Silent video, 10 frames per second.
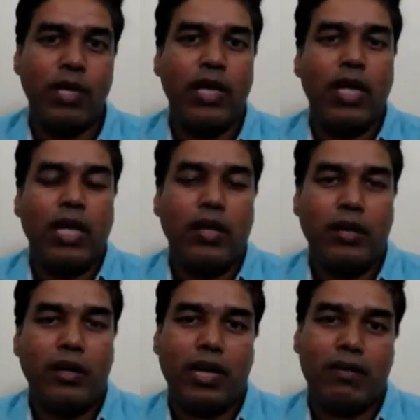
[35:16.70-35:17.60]
you can
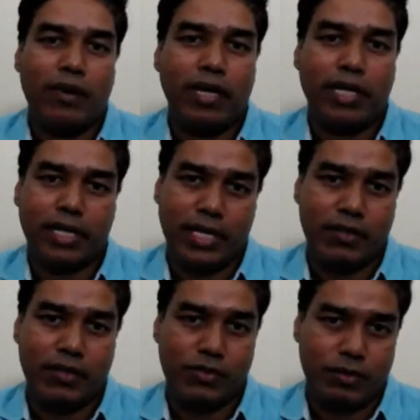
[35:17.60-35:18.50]
avoid the dead zone,
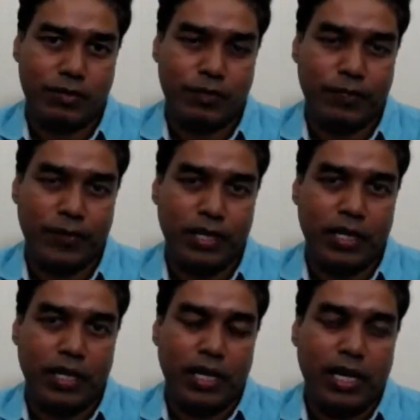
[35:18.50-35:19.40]

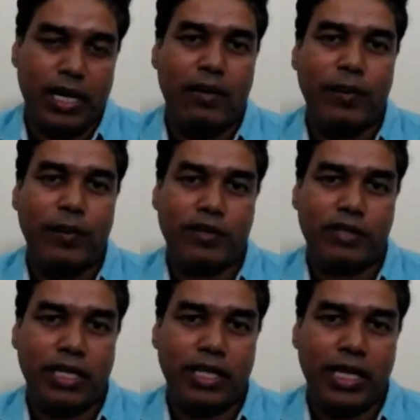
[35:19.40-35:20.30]
right? Because the
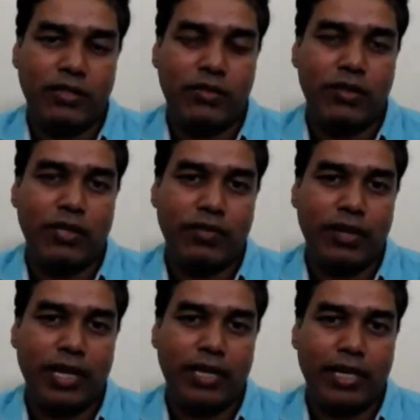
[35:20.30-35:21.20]
dead zone effect
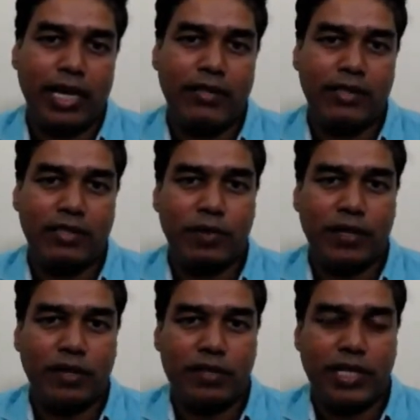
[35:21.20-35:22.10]
arises because
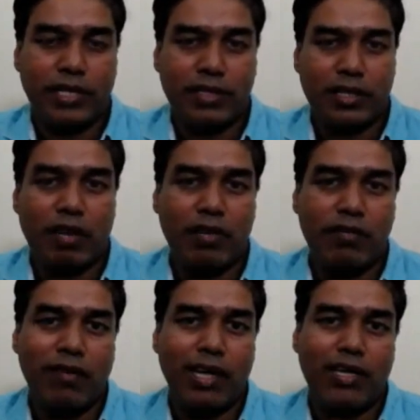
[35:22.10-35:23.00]
there is a
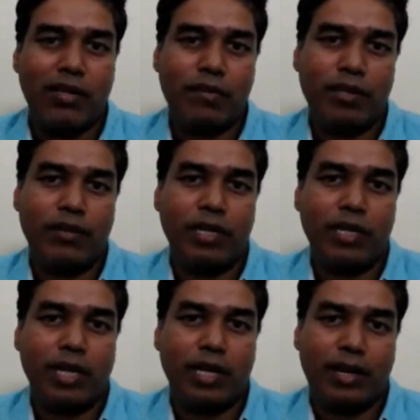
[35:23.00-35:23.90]
conflict between
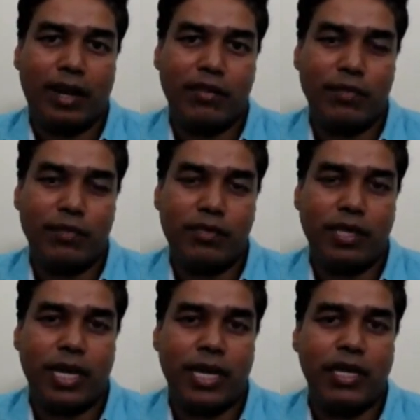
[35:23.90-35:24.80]
transmission
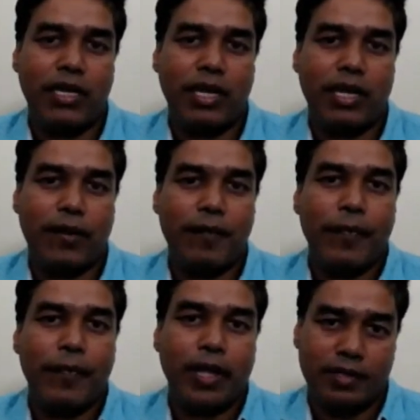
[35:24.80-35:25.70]
and
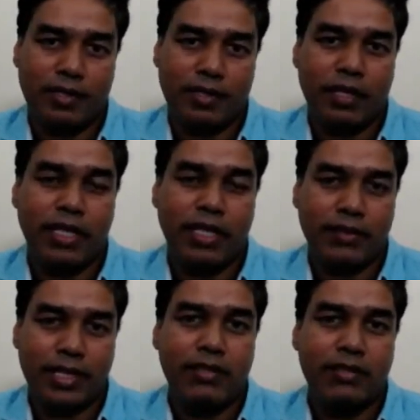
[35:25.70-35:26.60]
receiving,
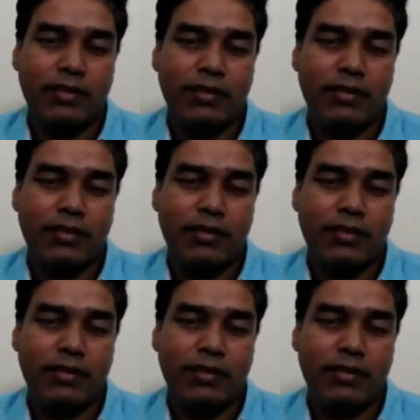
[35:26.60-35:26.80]
since